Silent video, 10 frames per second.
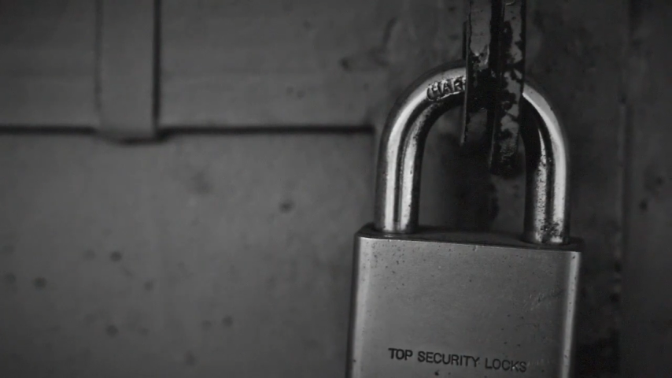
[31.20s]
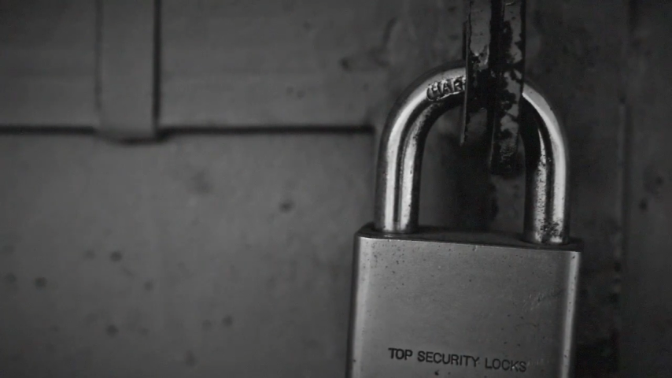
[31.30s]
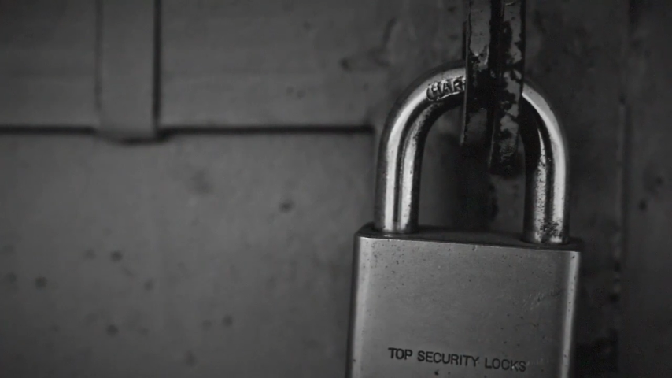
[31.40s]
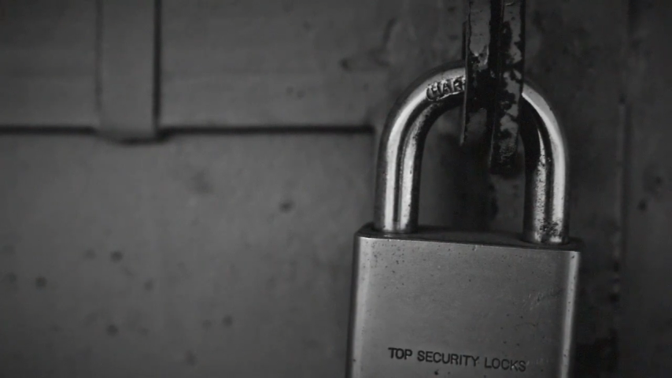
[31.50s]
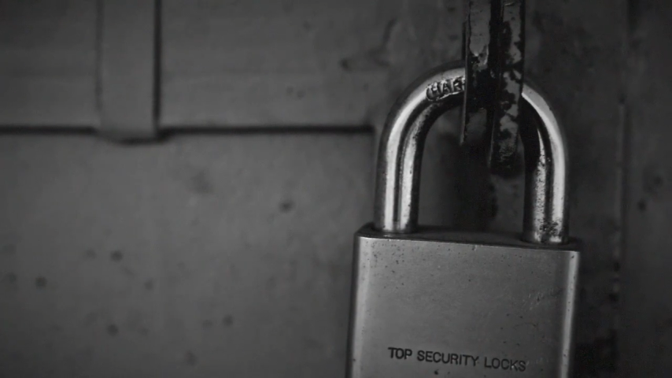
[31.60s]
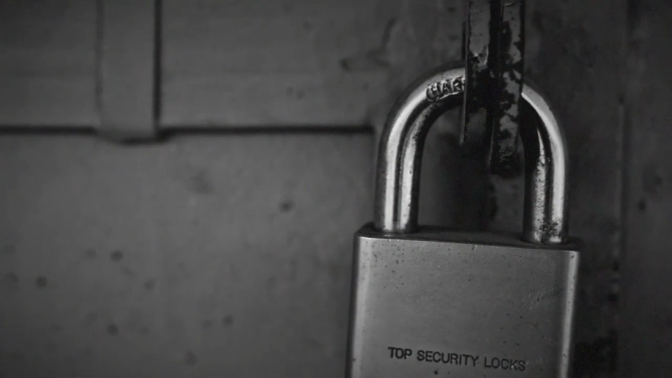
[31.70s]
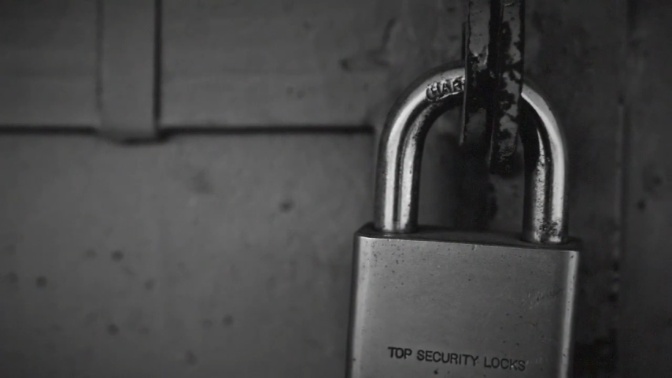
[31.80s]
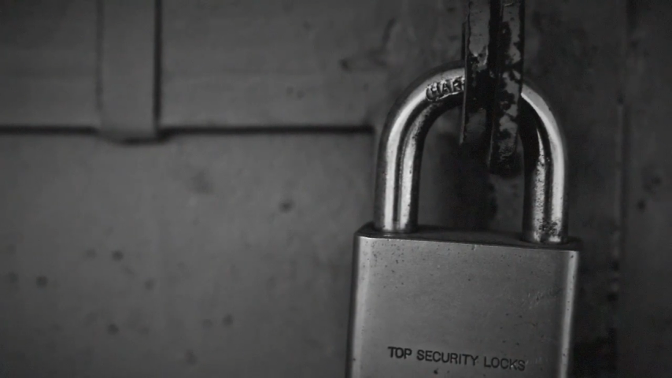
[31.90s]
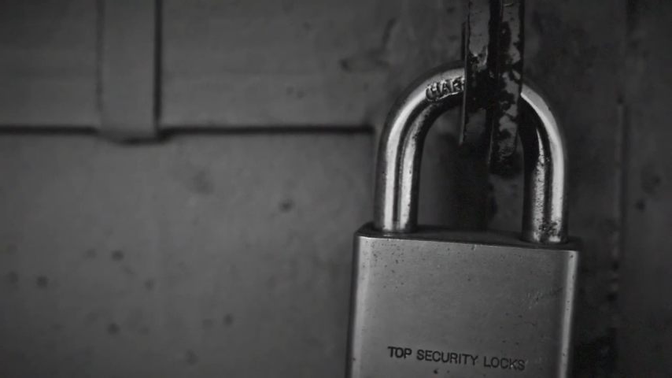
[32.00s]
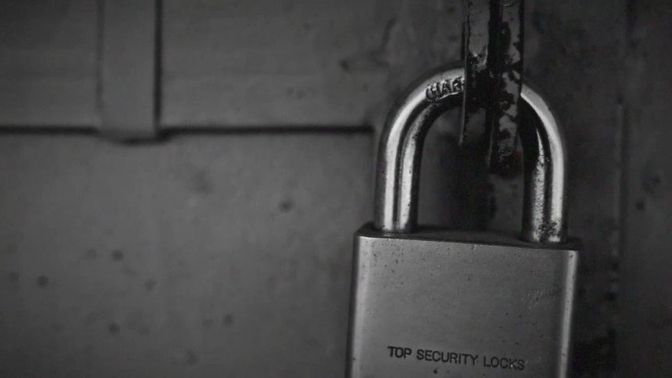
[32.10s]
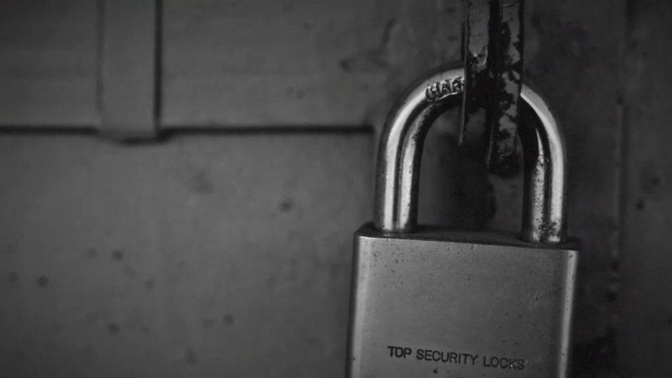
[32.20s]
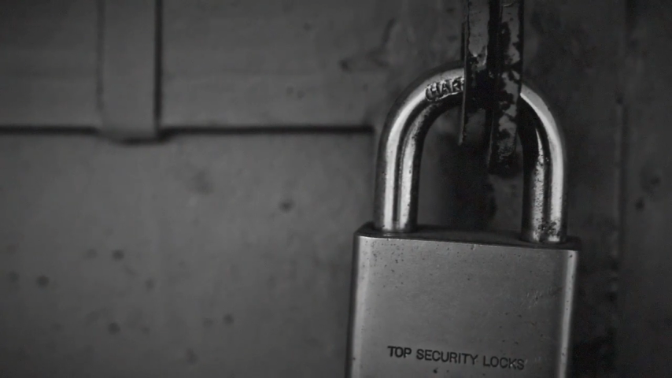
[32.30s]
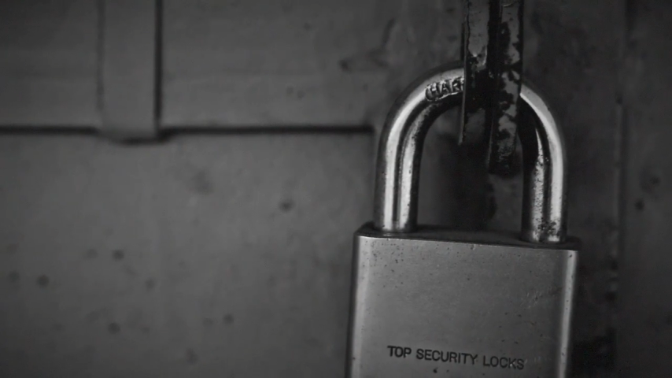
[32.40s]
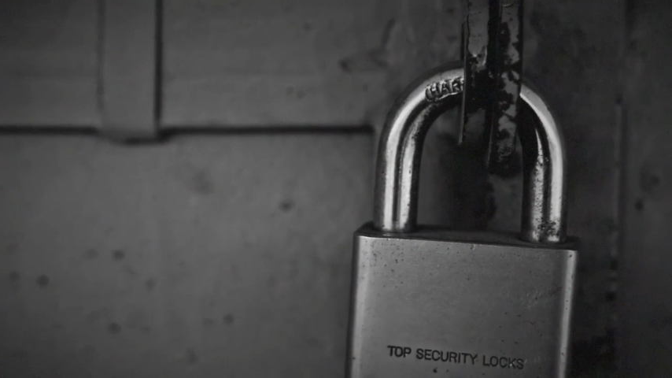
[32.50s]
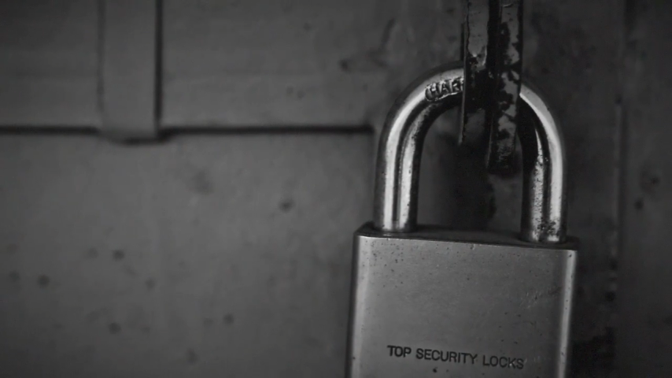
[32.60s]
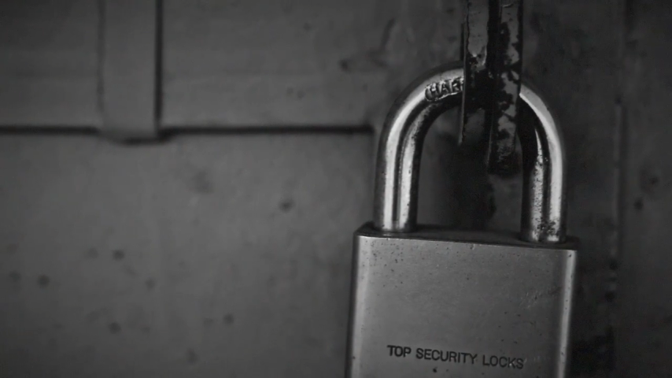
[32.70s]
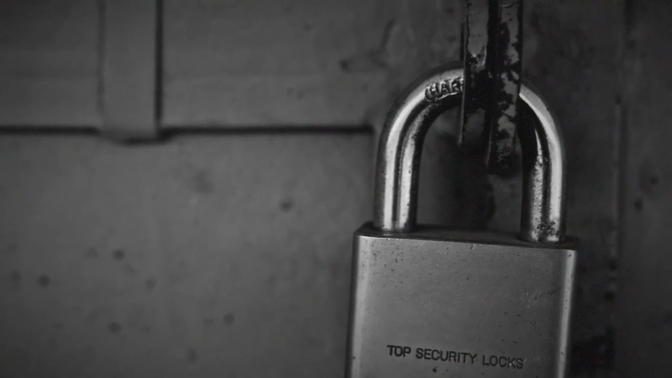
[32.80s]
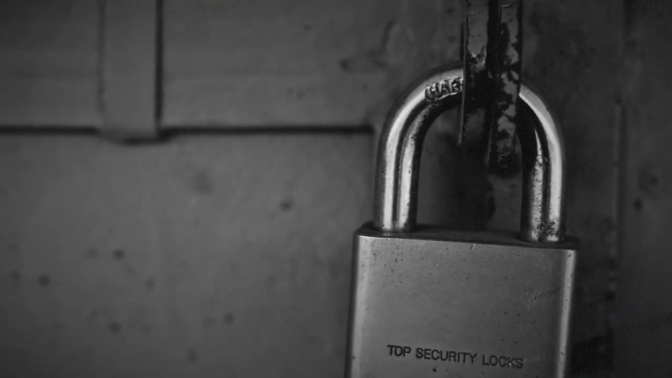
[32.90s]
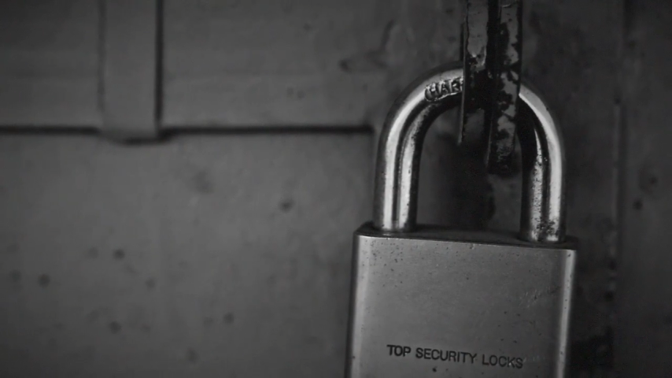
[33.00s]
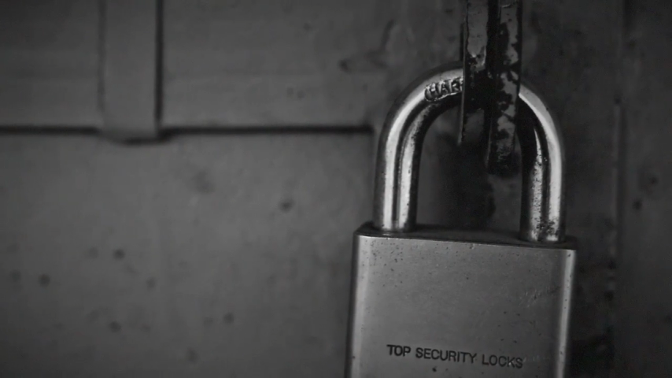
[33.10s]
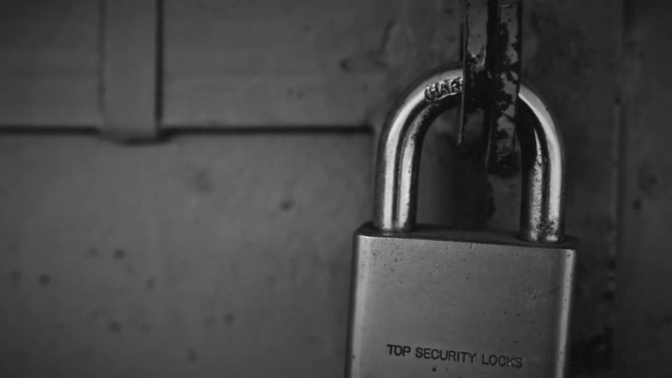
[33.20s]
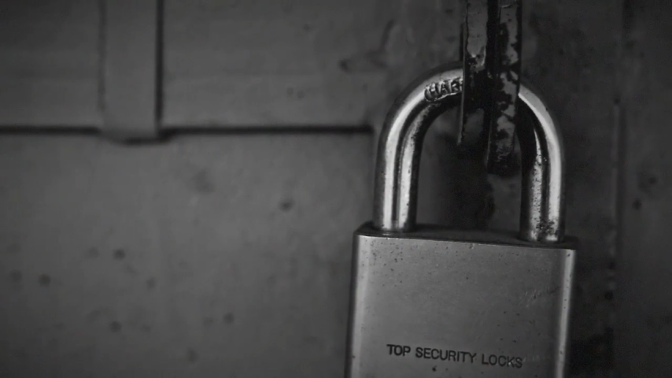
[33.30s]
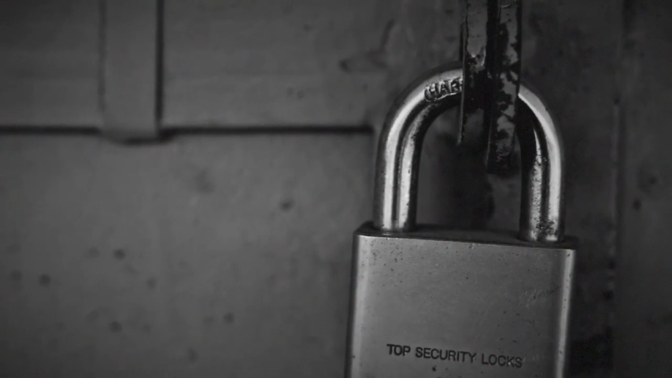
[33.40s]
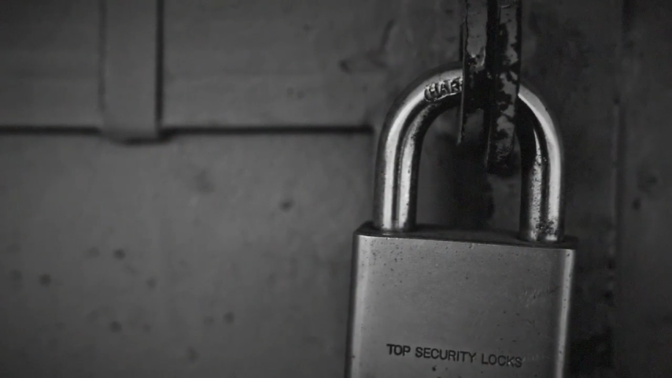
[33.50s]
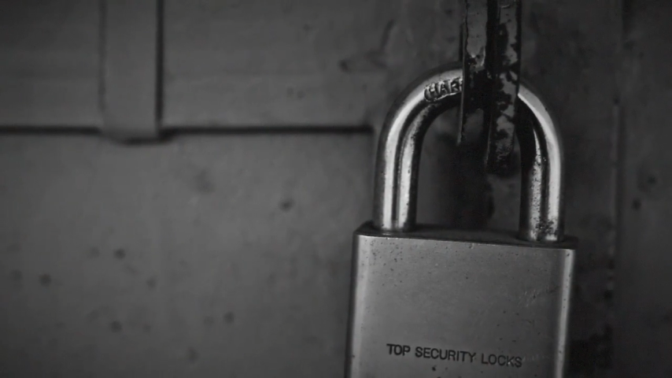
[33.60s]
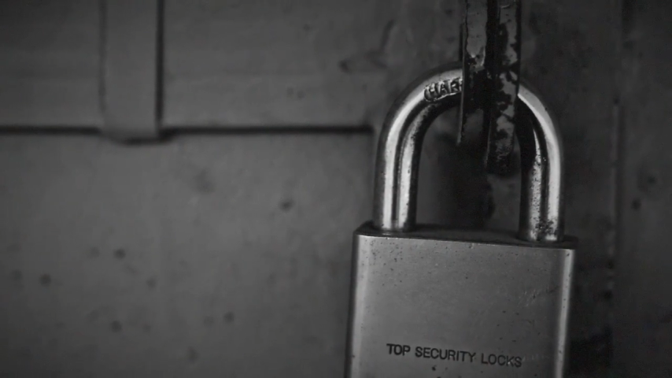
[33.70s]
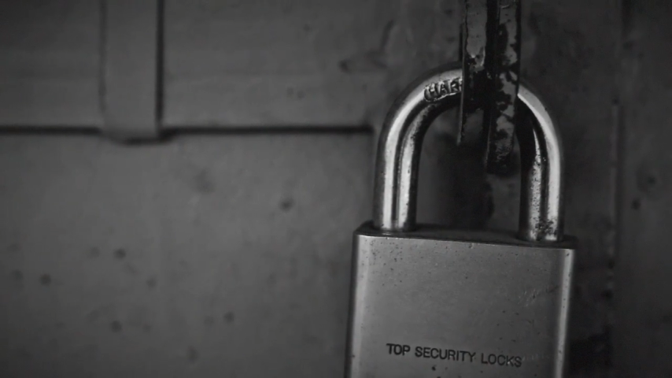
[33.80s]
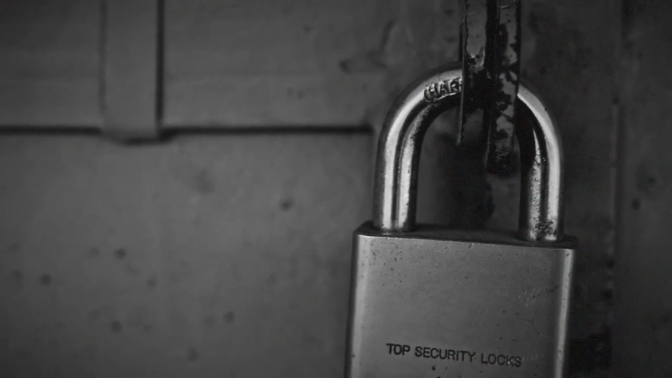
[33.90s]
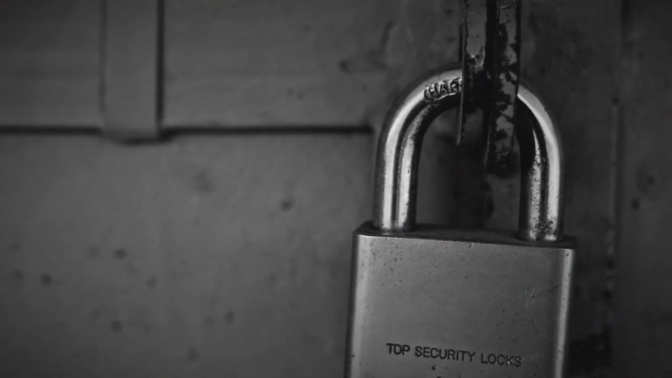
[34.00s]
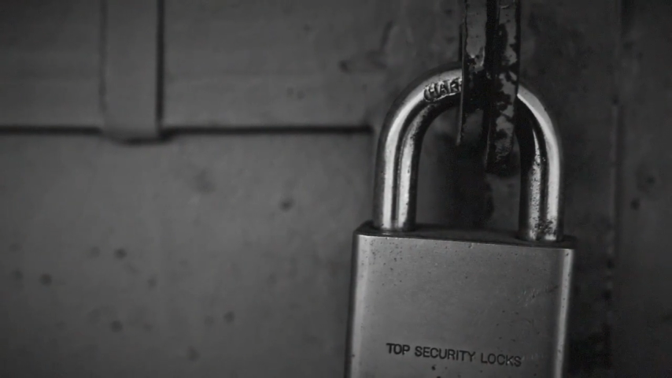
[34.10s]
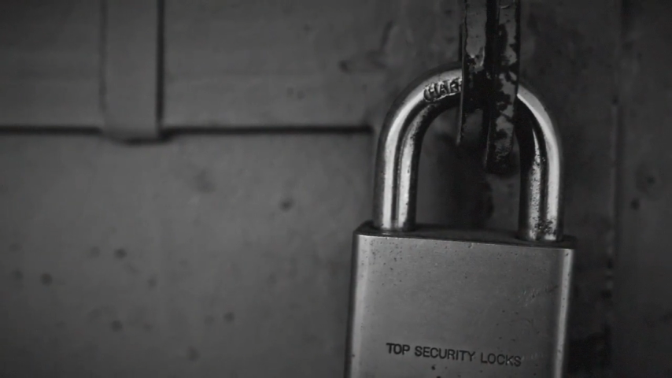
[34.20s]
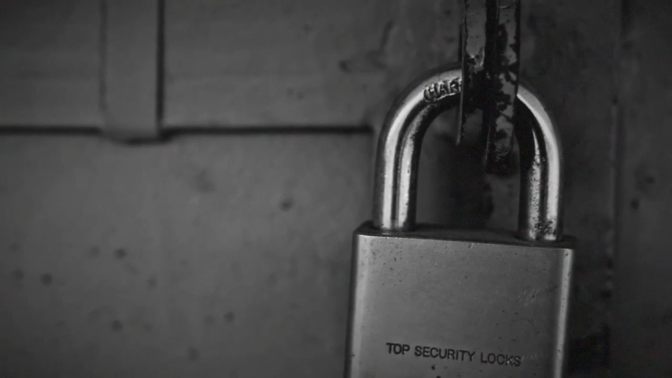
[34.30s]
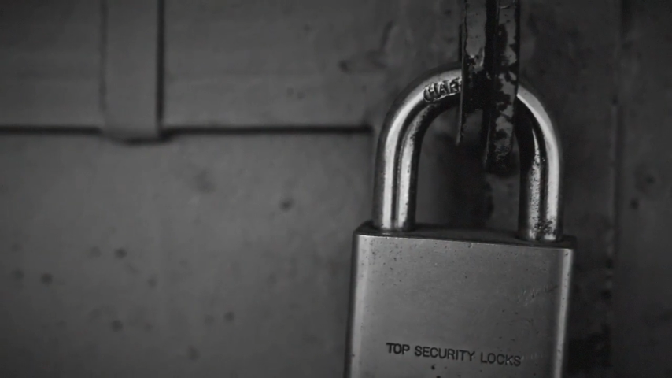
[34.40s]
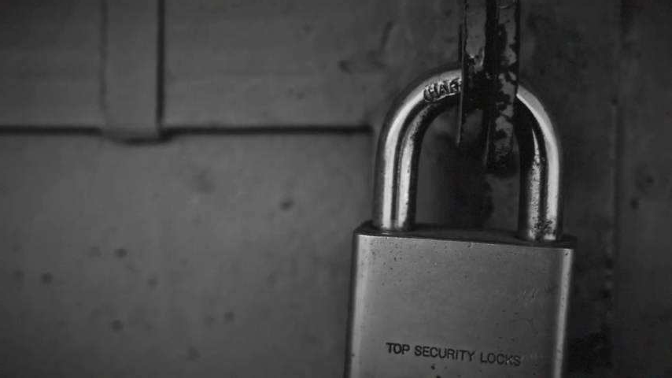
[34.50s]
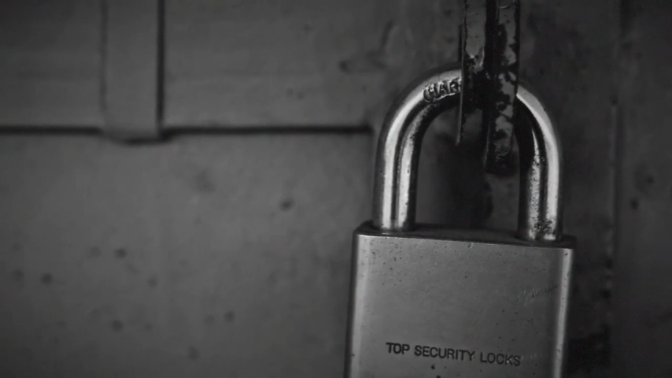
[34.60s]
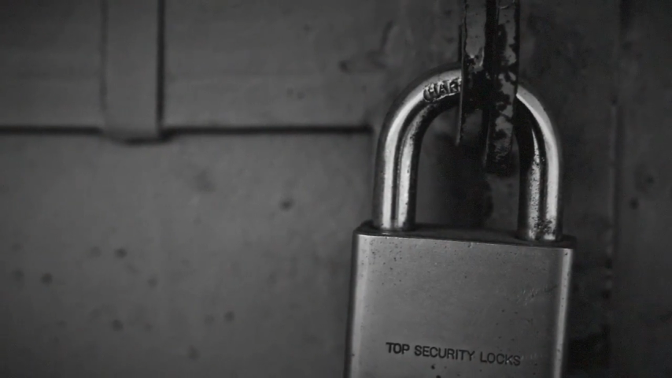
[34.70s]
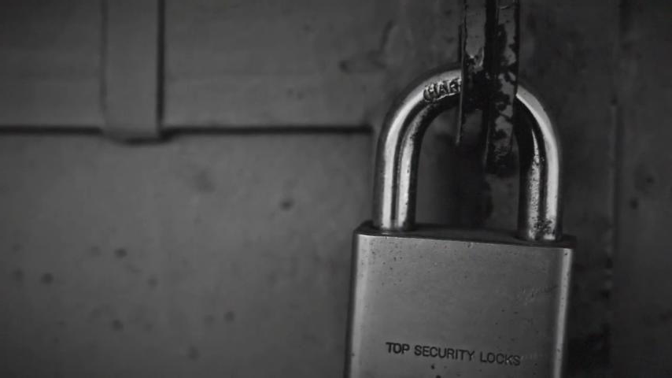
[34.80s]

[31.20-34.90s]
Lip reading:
Nobody's mouth can be seen.